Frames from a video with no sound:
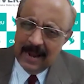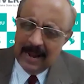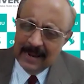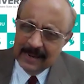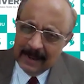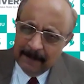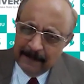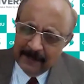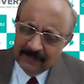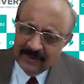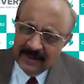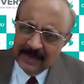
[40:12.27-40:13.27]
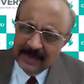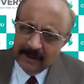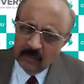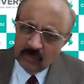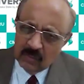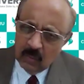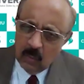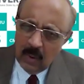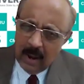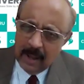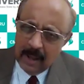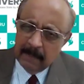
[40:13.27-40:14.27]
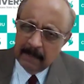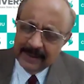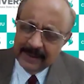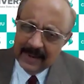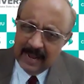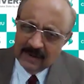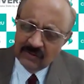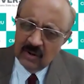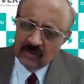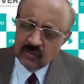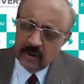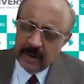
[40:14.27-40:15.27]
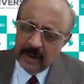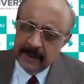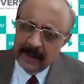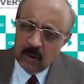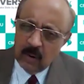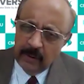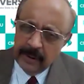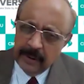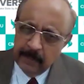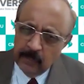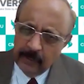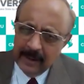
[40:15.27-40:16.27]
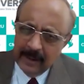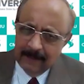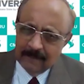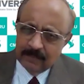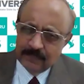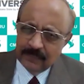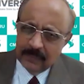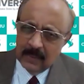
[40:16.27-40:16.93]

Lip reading: and representatives who are multinationals or anybody contributing,